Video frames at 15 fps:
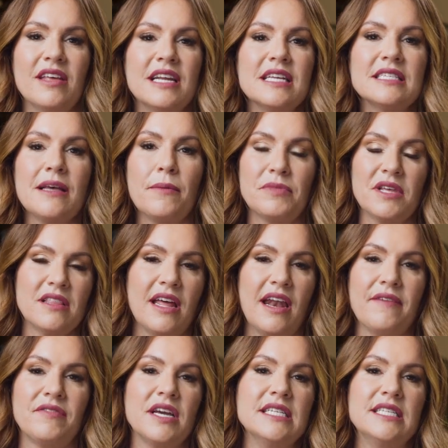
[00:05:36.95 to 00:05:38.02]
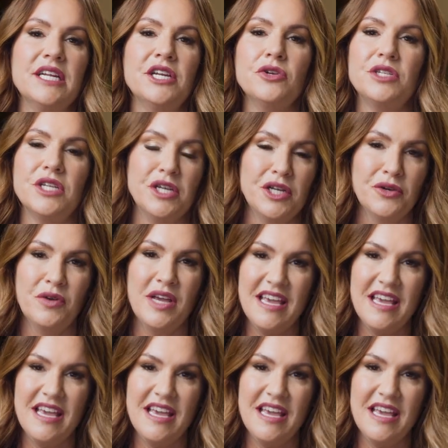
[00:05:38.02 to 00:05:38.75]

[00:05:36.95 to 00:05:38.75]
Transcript: And it's something that I've continued to do